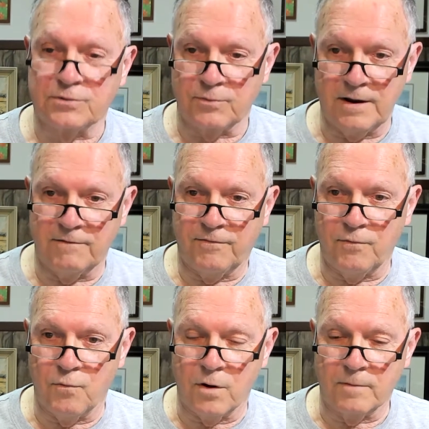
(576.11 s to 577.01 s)
3 and
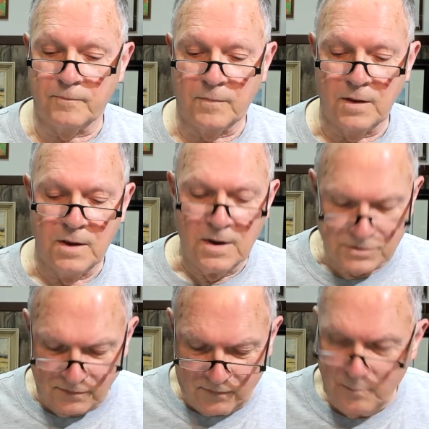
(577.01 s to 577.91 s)
4.
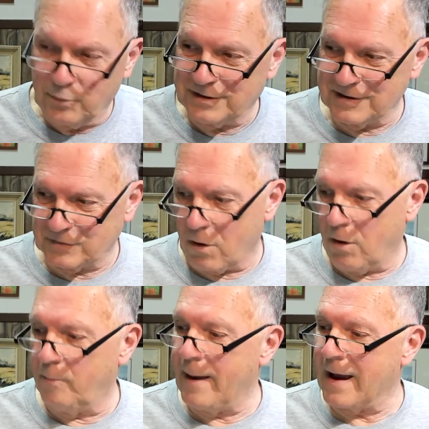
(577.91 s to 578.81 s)
So if we put this
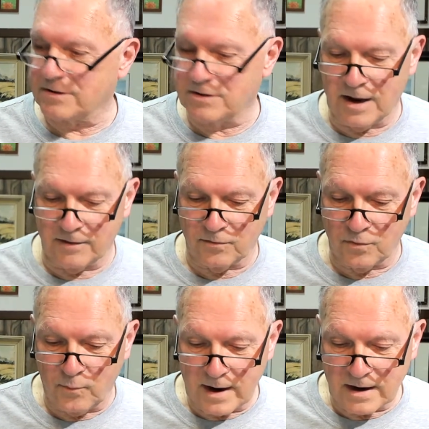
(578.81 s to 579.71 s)
all back together the
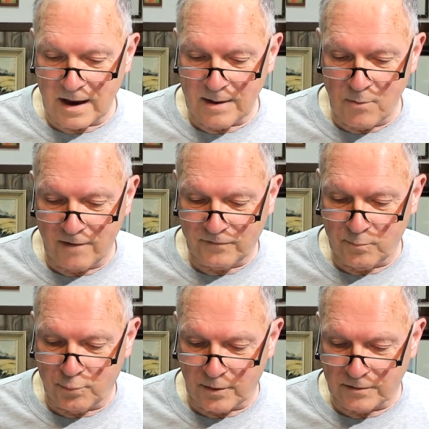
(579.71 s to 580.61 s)
way it came off the
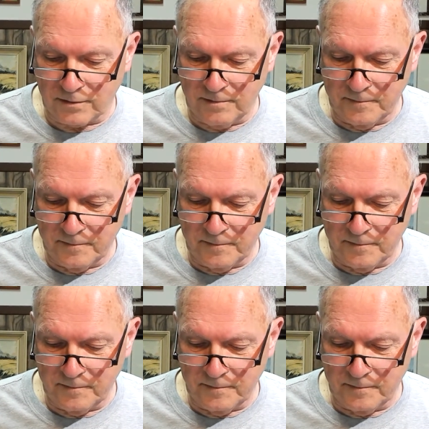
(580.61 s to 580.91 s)
printer,